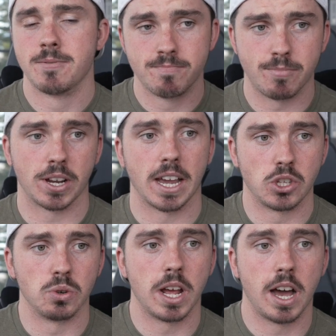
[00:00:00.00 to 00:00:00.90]
Okay,
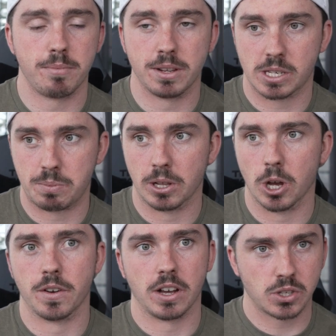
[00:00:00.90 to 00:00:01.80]
2.5 minutes spiel
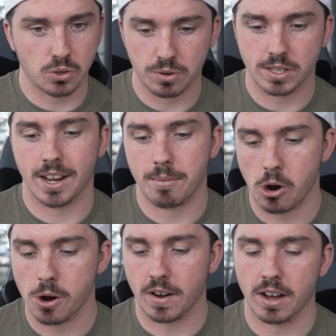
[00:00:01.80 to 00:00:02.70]
over, story time
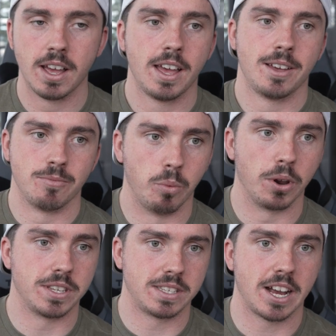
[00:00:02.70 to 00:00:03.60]
over. What
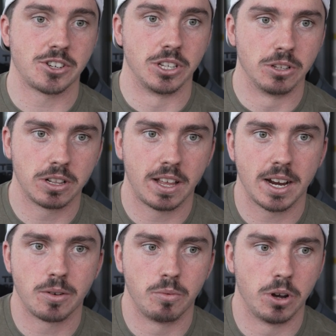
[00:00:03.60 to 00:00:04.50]
does this actually look
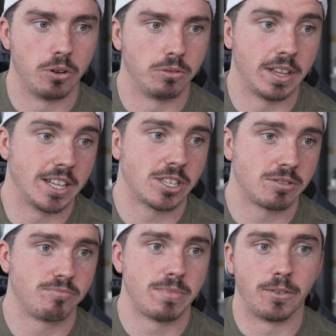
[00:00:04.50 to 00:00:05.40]
like? Well,
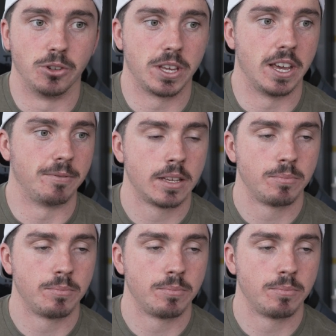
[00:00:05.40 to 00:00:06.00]
let's have a look here.